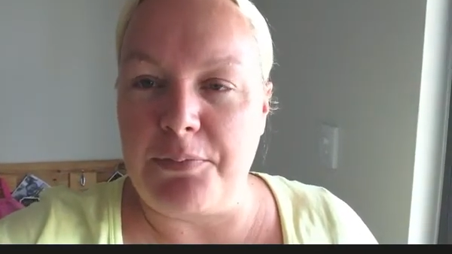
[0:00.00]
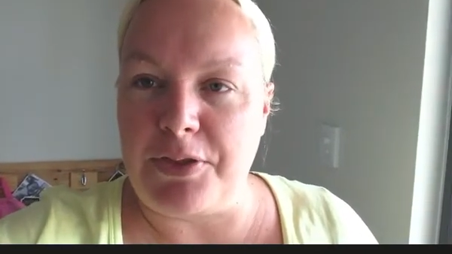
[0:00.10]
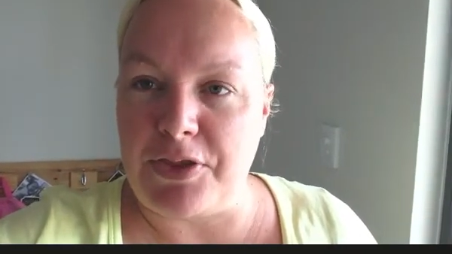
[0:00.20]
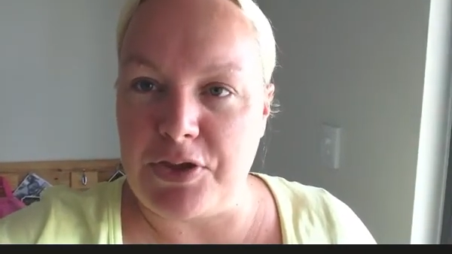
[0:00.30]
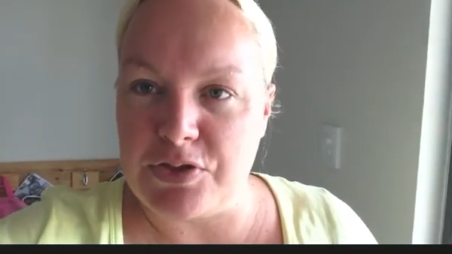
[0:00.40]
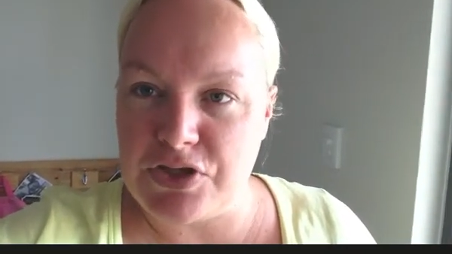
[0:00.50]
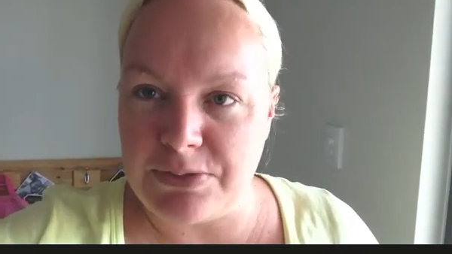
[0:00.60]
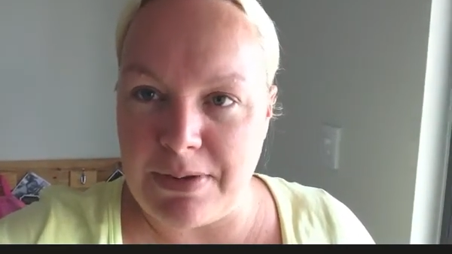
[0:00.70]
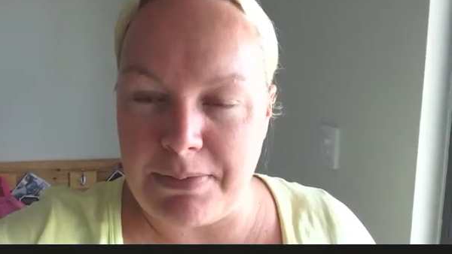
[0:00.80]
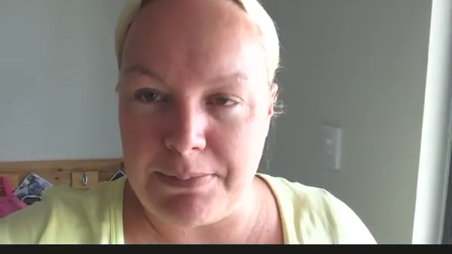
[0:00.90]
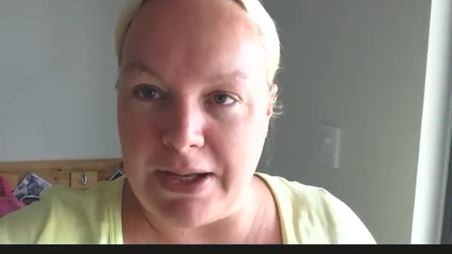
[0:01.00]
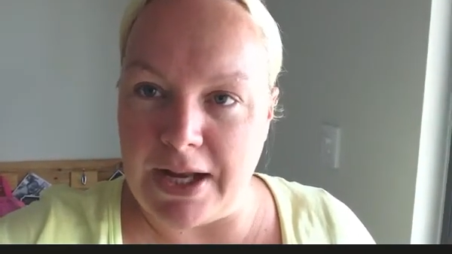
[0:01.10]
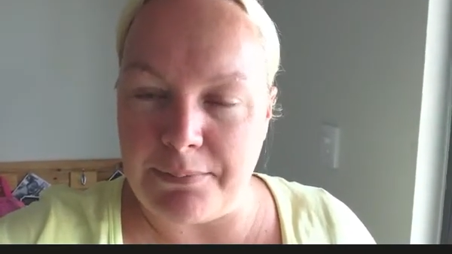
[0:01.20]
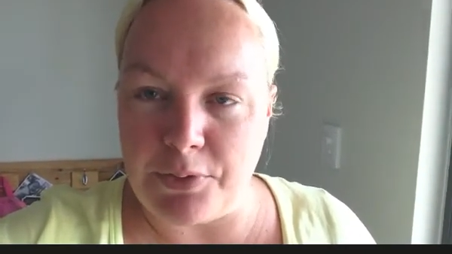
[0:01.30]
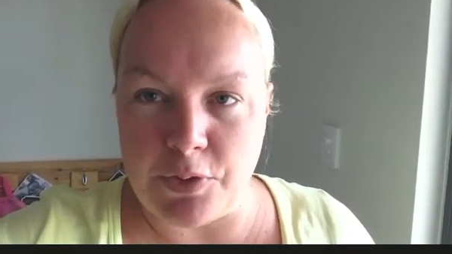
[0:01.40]
with the YouTube Mummy
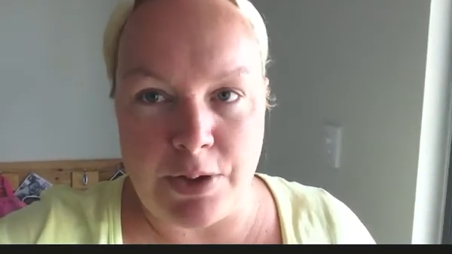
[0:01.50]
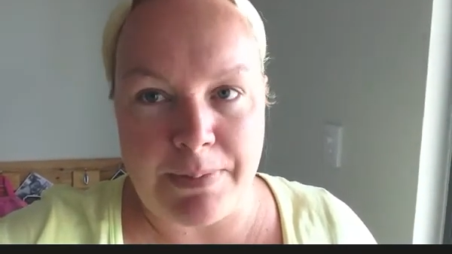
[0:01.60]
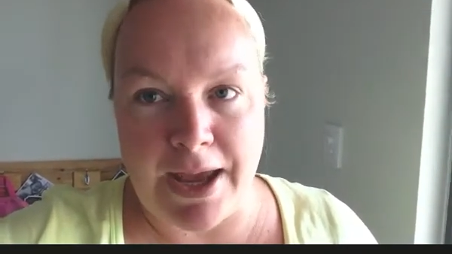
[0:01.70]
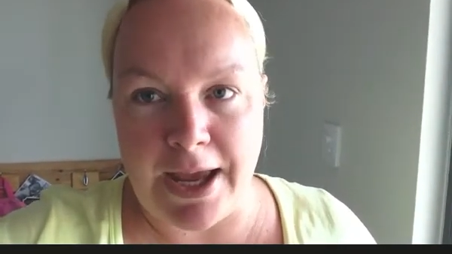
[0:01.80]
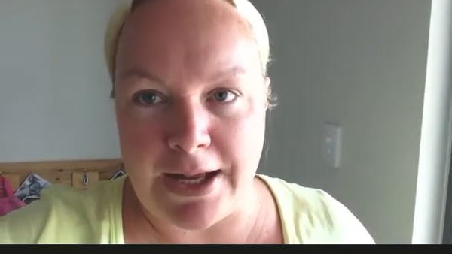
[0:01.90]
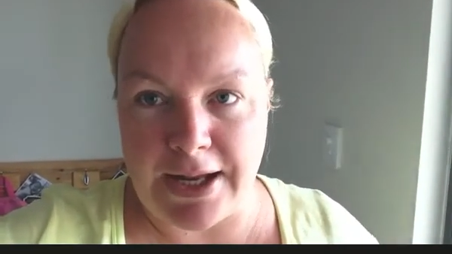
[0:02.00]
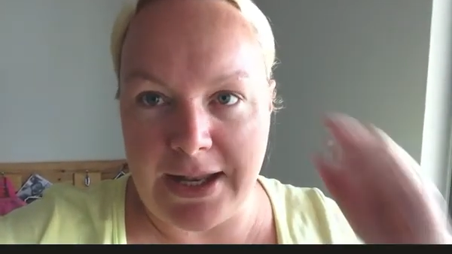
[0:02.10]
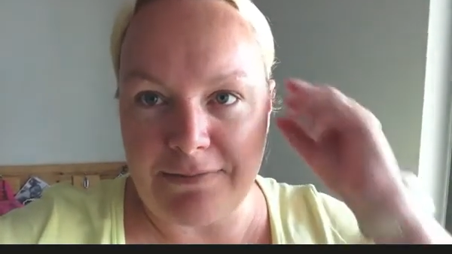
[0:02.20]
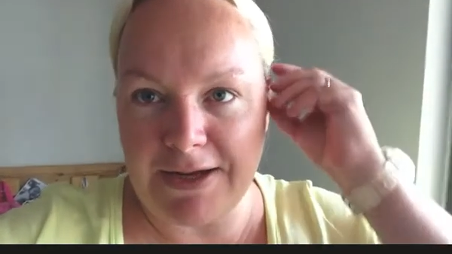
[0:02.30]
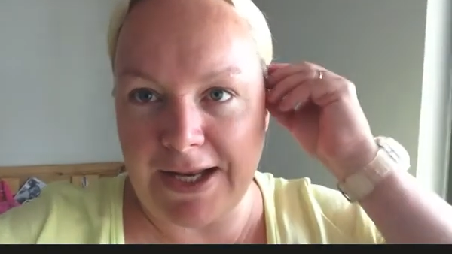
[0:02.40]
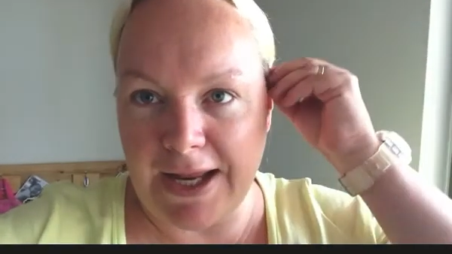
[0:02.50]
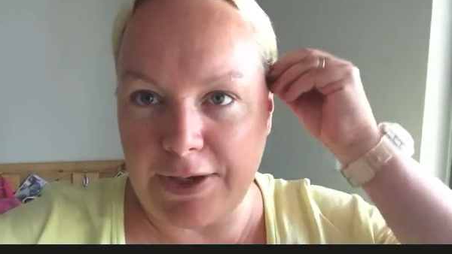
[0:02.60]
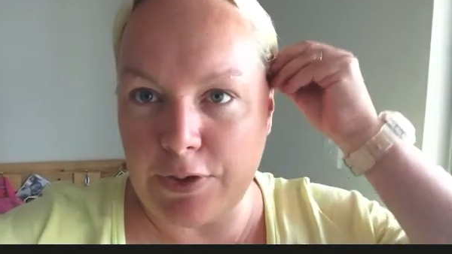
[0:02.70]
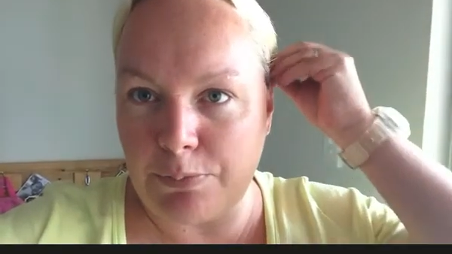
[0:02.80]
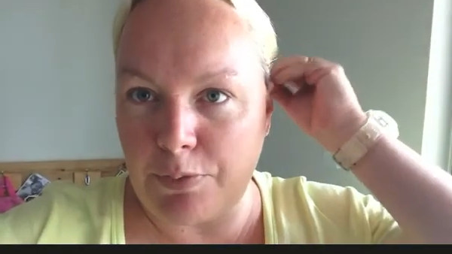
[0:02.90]
Meetup group and a lovely
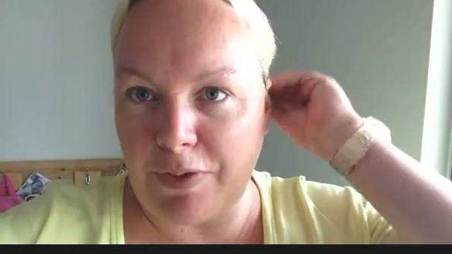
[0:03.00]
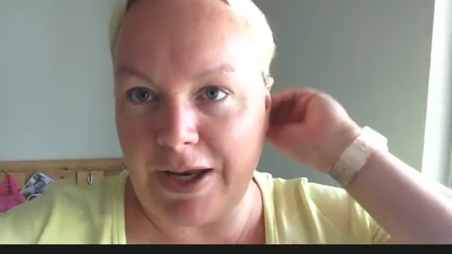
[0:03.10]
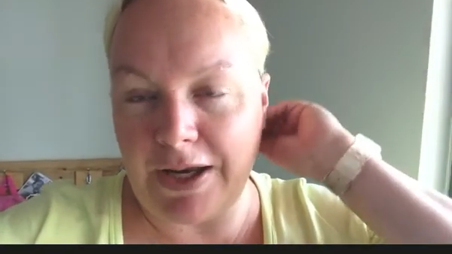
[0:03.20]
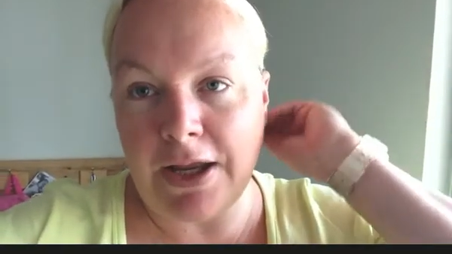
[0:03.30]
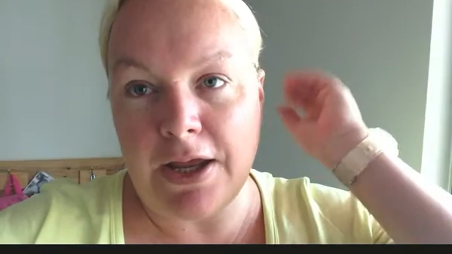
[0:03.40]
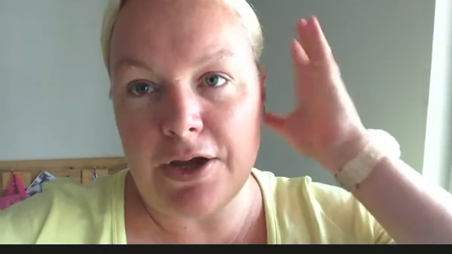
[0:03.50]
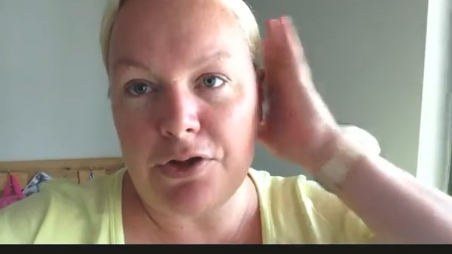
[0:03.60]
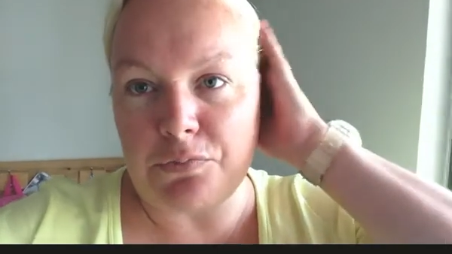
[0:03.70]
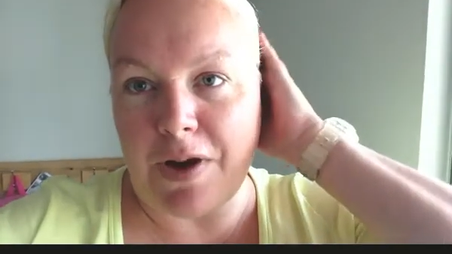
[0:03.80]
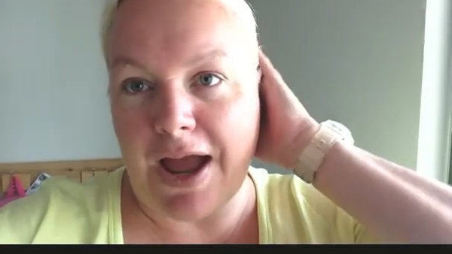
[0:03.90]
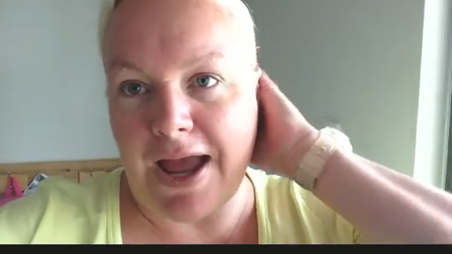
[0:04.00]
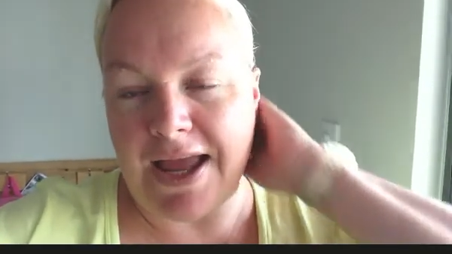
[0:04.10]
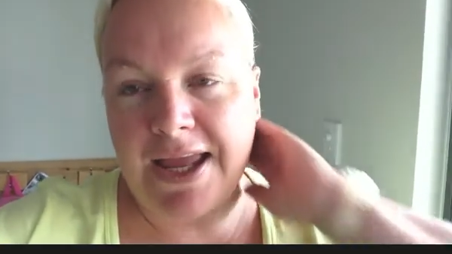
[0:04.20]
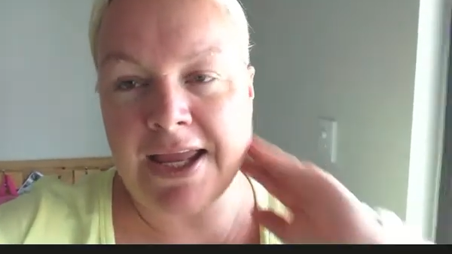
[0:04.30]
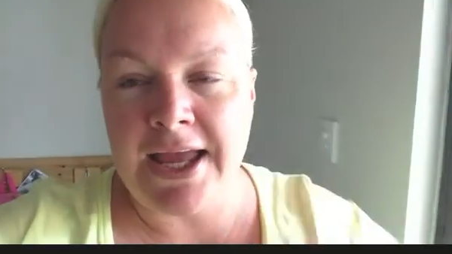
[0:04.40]
lady called Marie
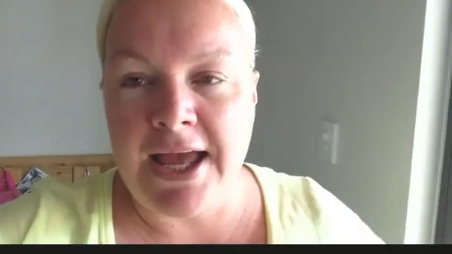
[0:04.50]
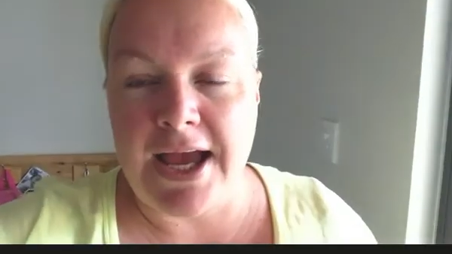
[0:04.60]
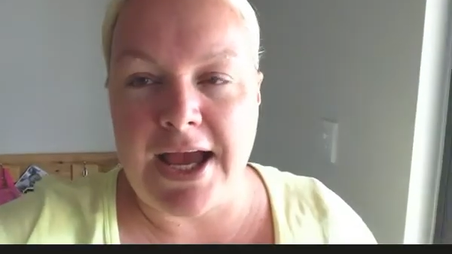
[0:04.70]
Gray.